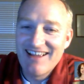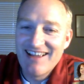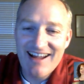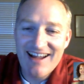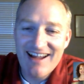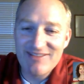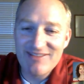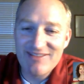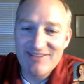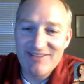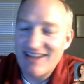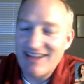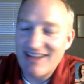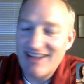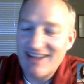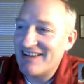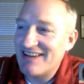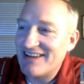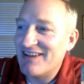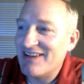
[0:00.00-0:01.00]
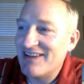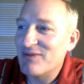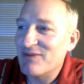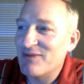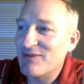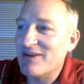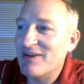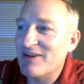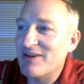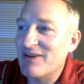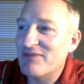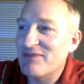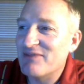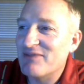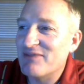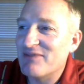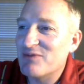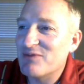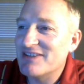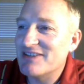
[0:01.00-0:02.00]
I don't think I did another one after
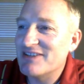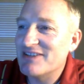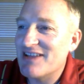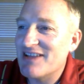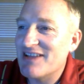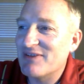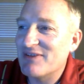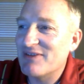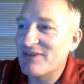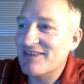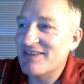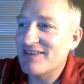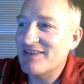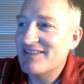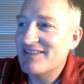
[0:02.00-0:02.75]
week 7.